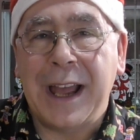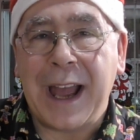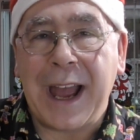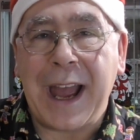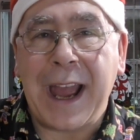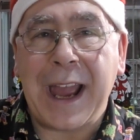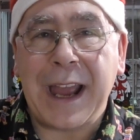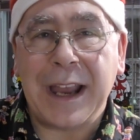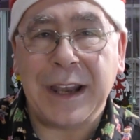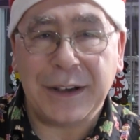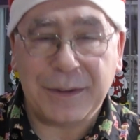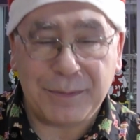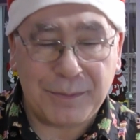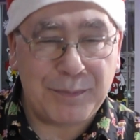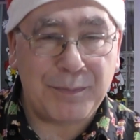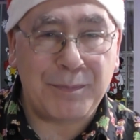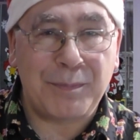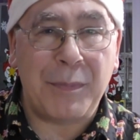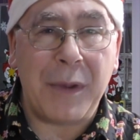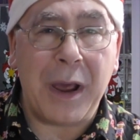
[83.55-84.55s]
and
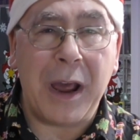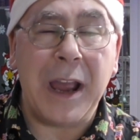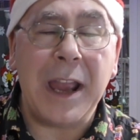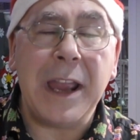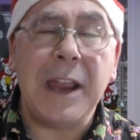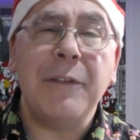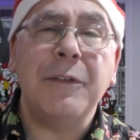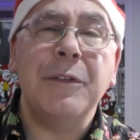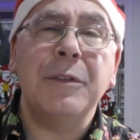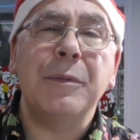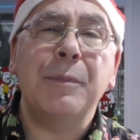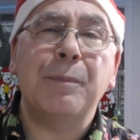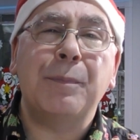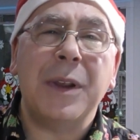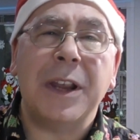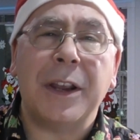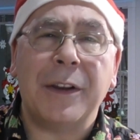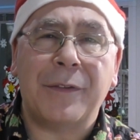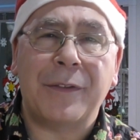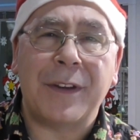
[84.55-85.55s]
even
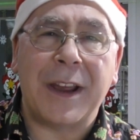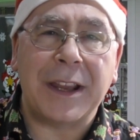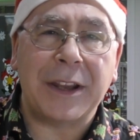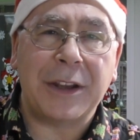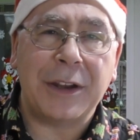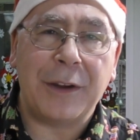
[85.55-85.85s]
bigger thank